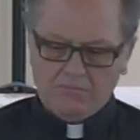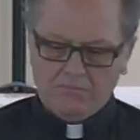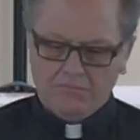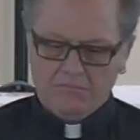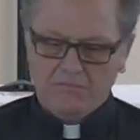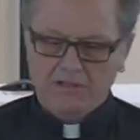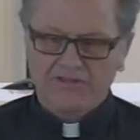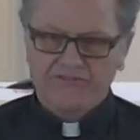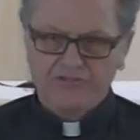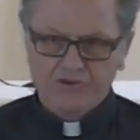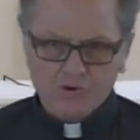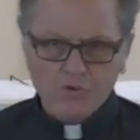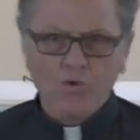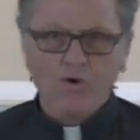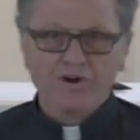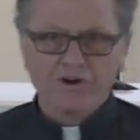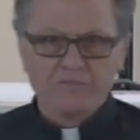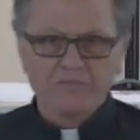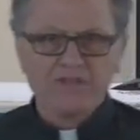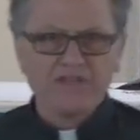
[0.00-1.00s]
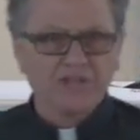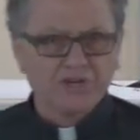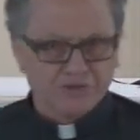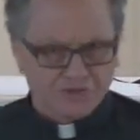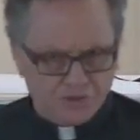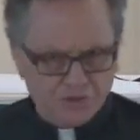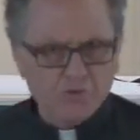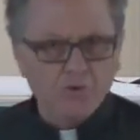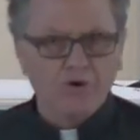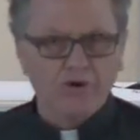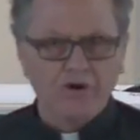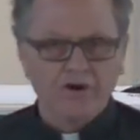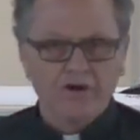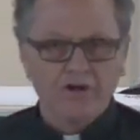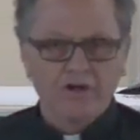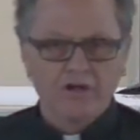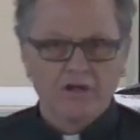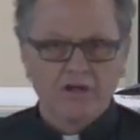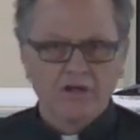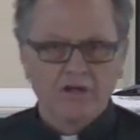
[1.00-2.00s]
If you want to be a doer,
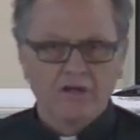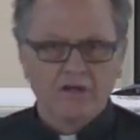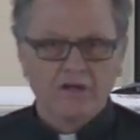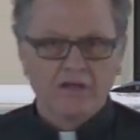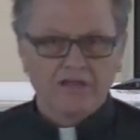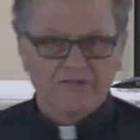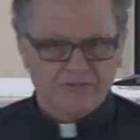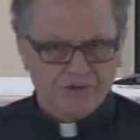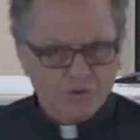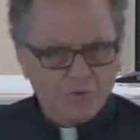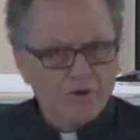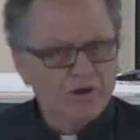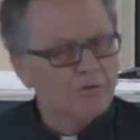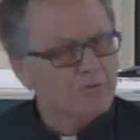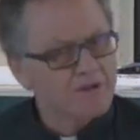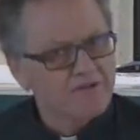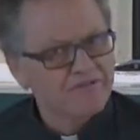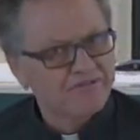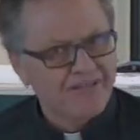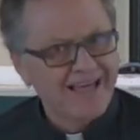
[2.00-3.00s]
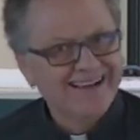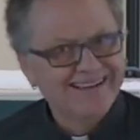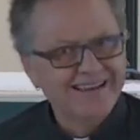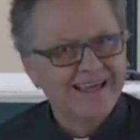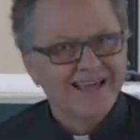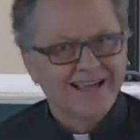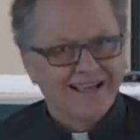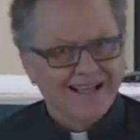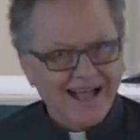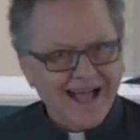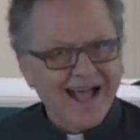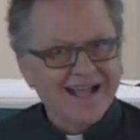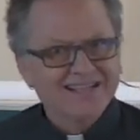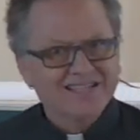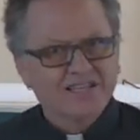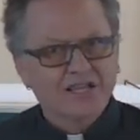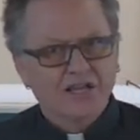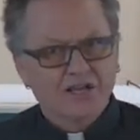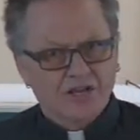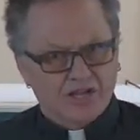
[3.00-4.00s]
if you want to reflect God's
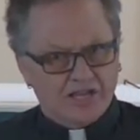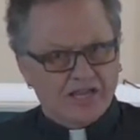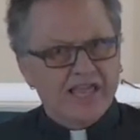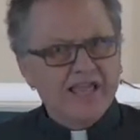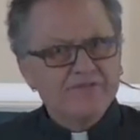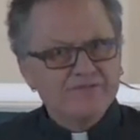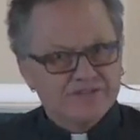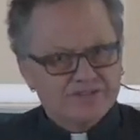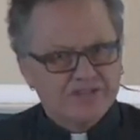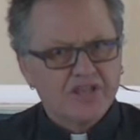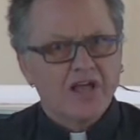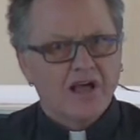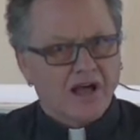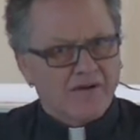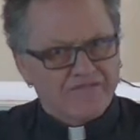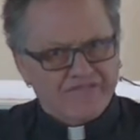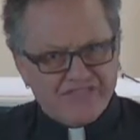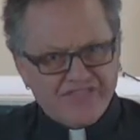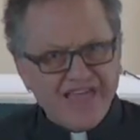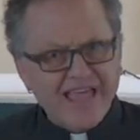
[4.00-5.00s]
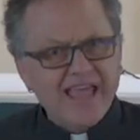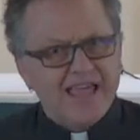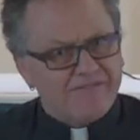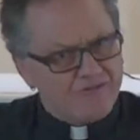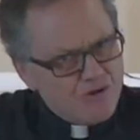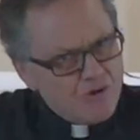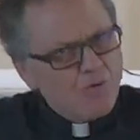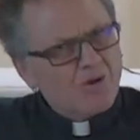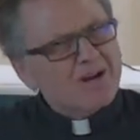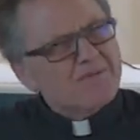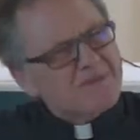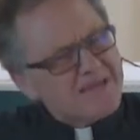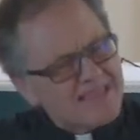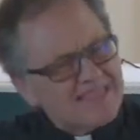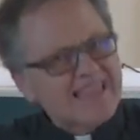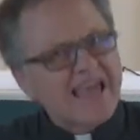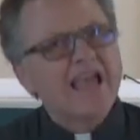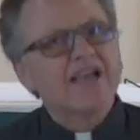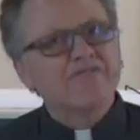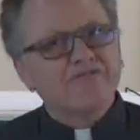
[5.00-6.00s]
gifts of thank, if you want to be
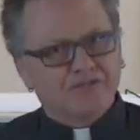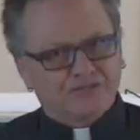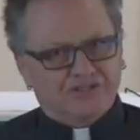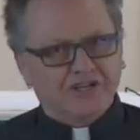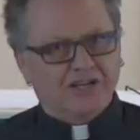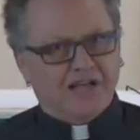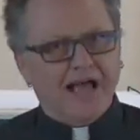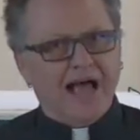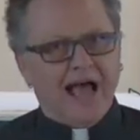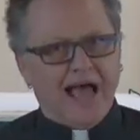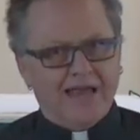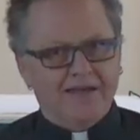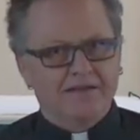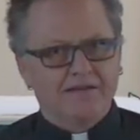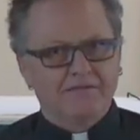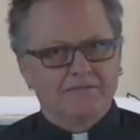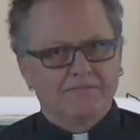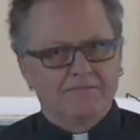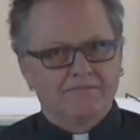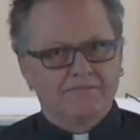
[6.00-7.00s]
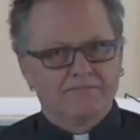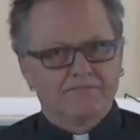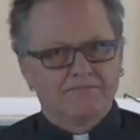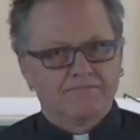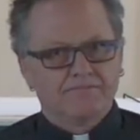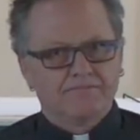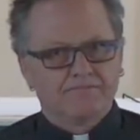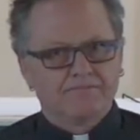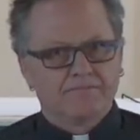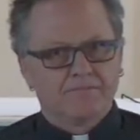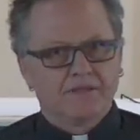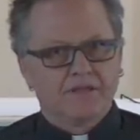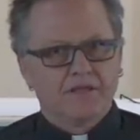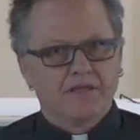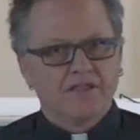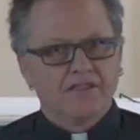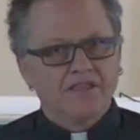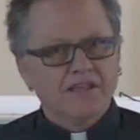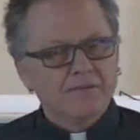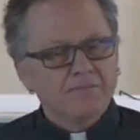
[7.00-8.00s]
thankful to God,
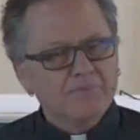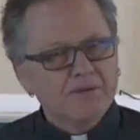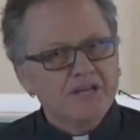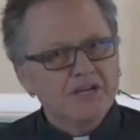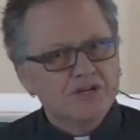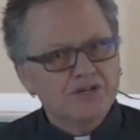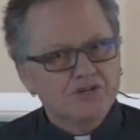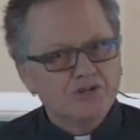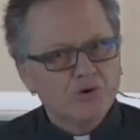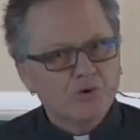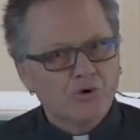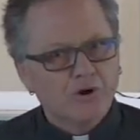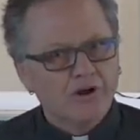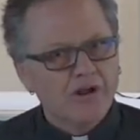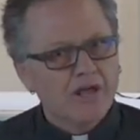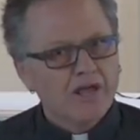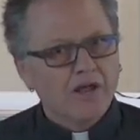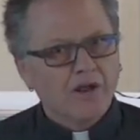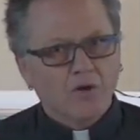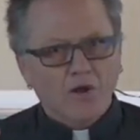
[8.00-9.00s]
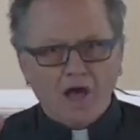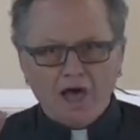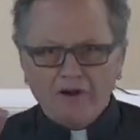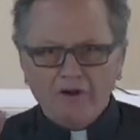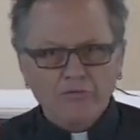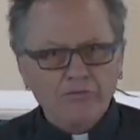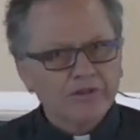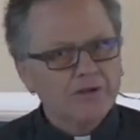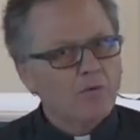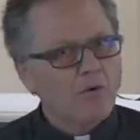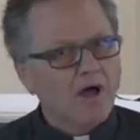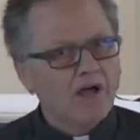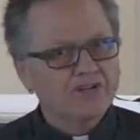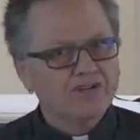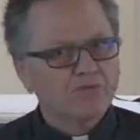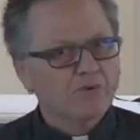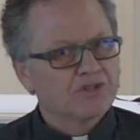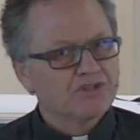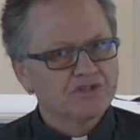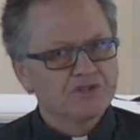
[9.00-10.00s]
then be a doer. Not only watch
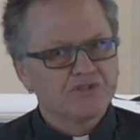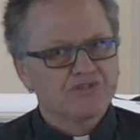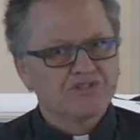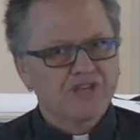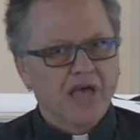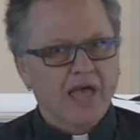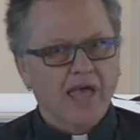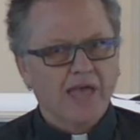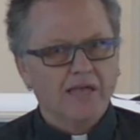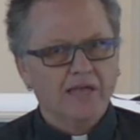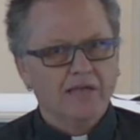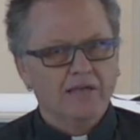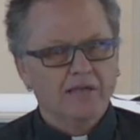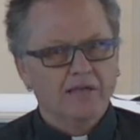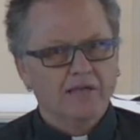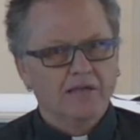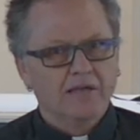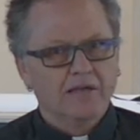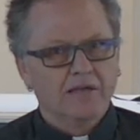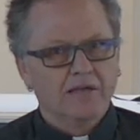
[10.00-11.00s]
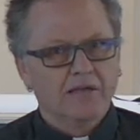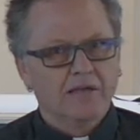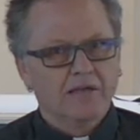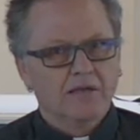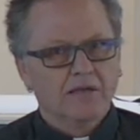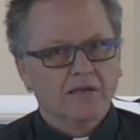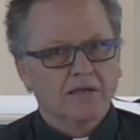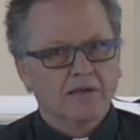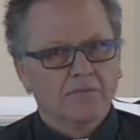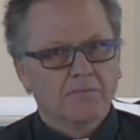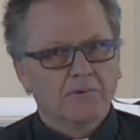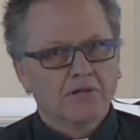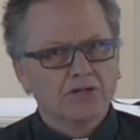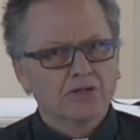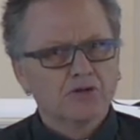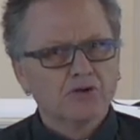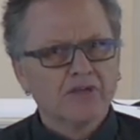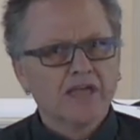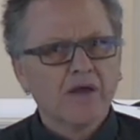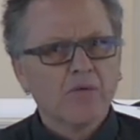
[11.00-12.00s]
what you say, but
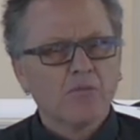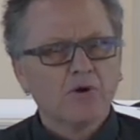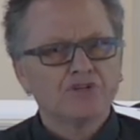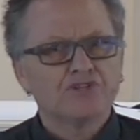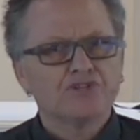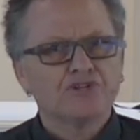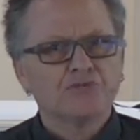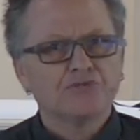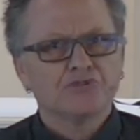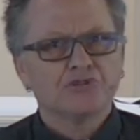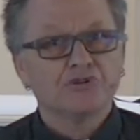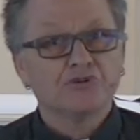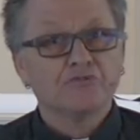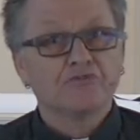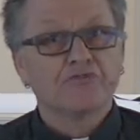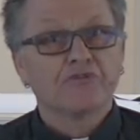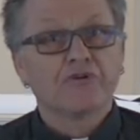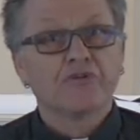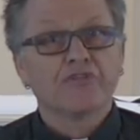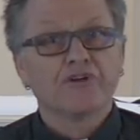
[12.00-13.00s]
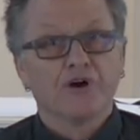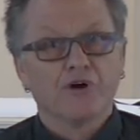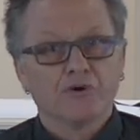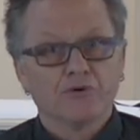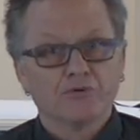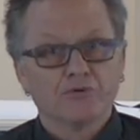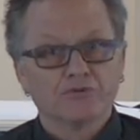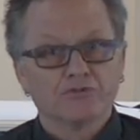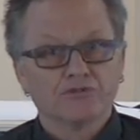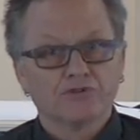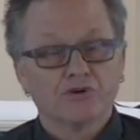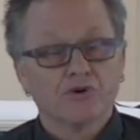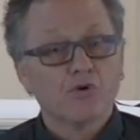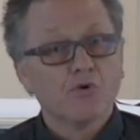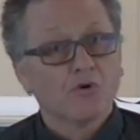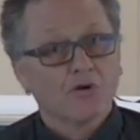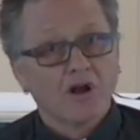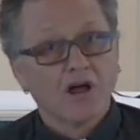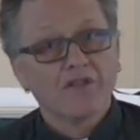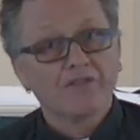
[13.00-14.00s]
look at what you do for those who
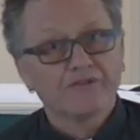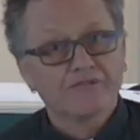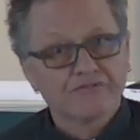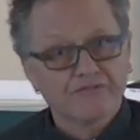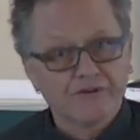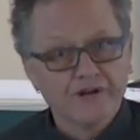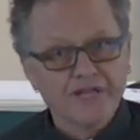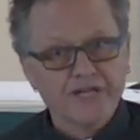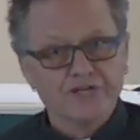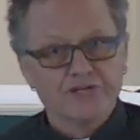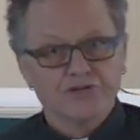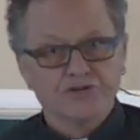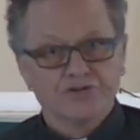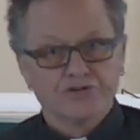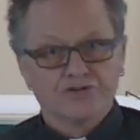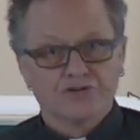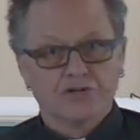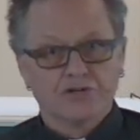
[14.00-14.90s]
are on the fringe,